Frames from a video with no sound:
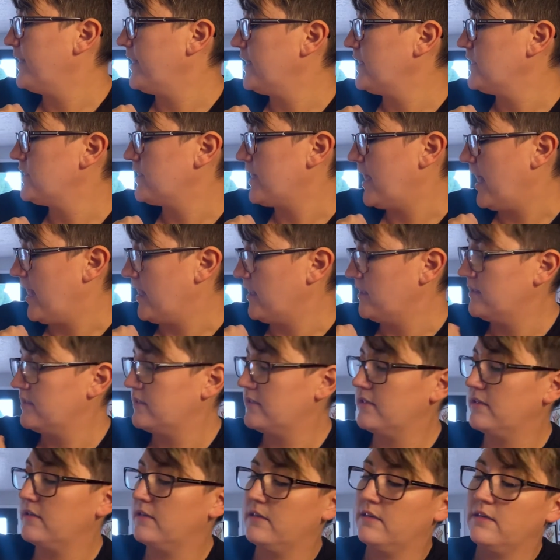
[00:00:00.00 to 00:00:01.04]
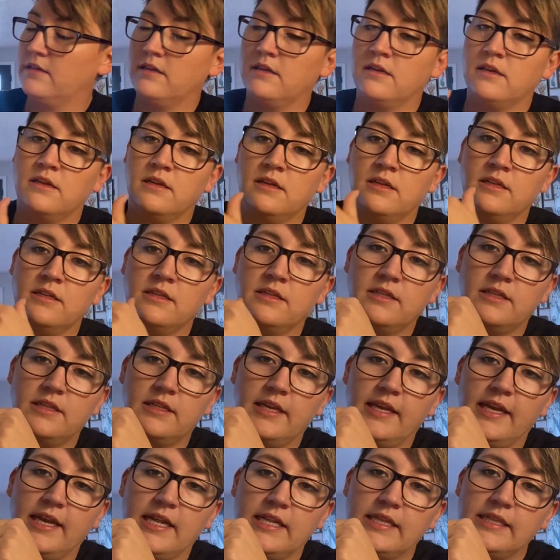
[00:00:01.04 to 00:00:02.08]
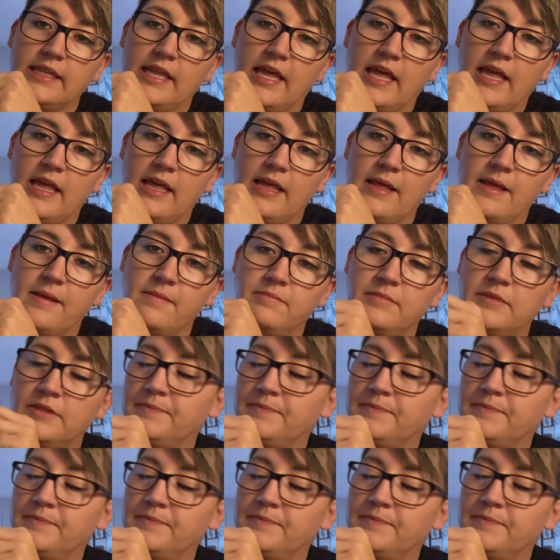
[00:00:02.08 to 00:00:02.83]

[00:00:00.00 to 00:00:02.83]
shells. Look at them.